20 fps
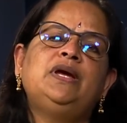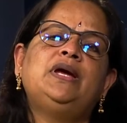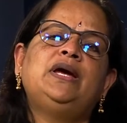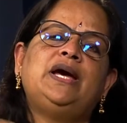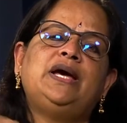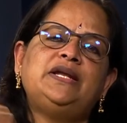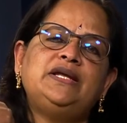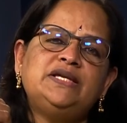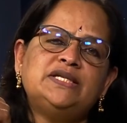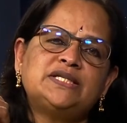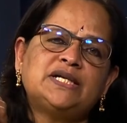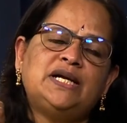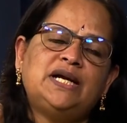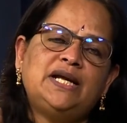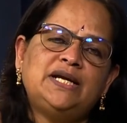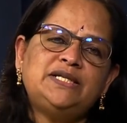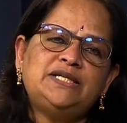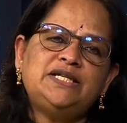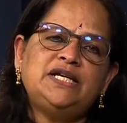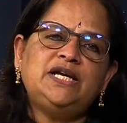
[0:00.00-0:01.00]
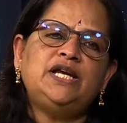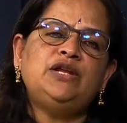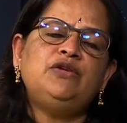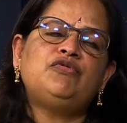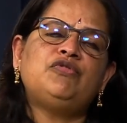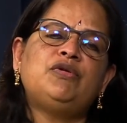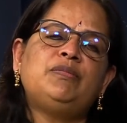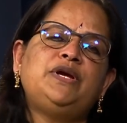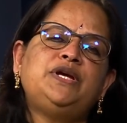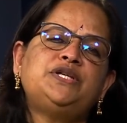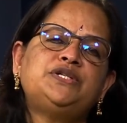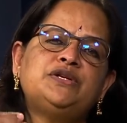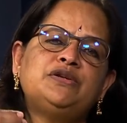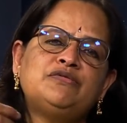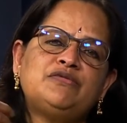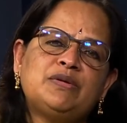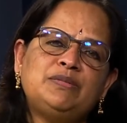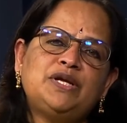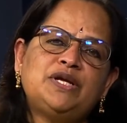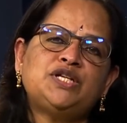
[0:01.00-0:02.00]
and he is collecting information
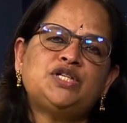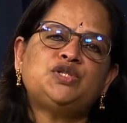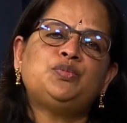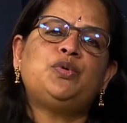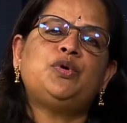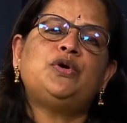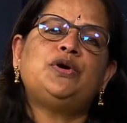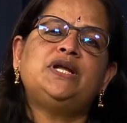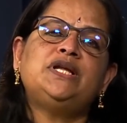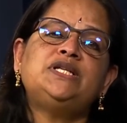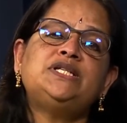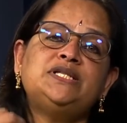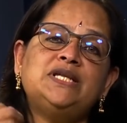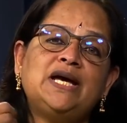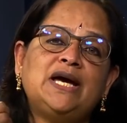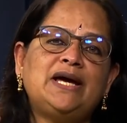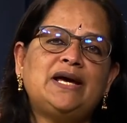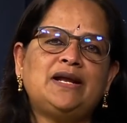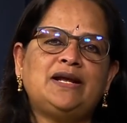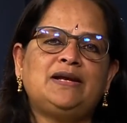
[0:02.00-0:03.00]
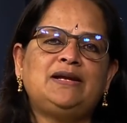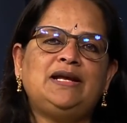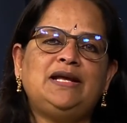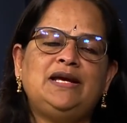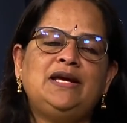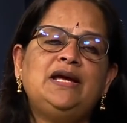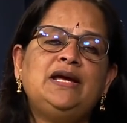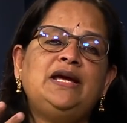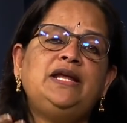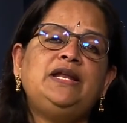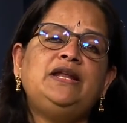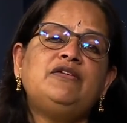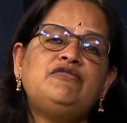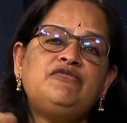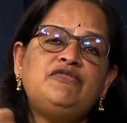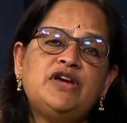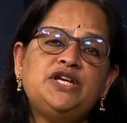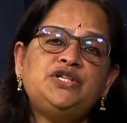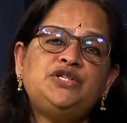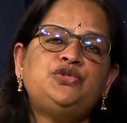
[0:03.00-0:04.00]
from the respondents directly in a
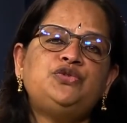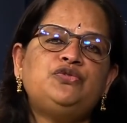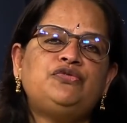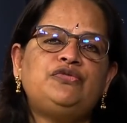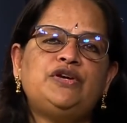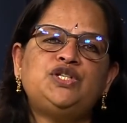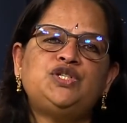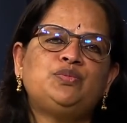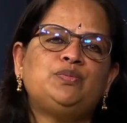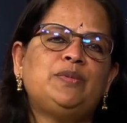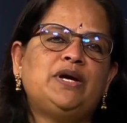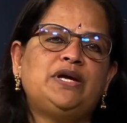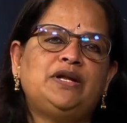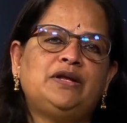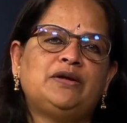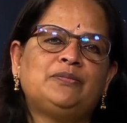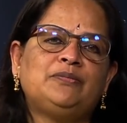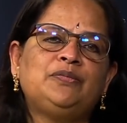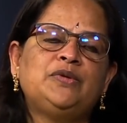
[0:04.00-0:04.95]
face-to-face manner.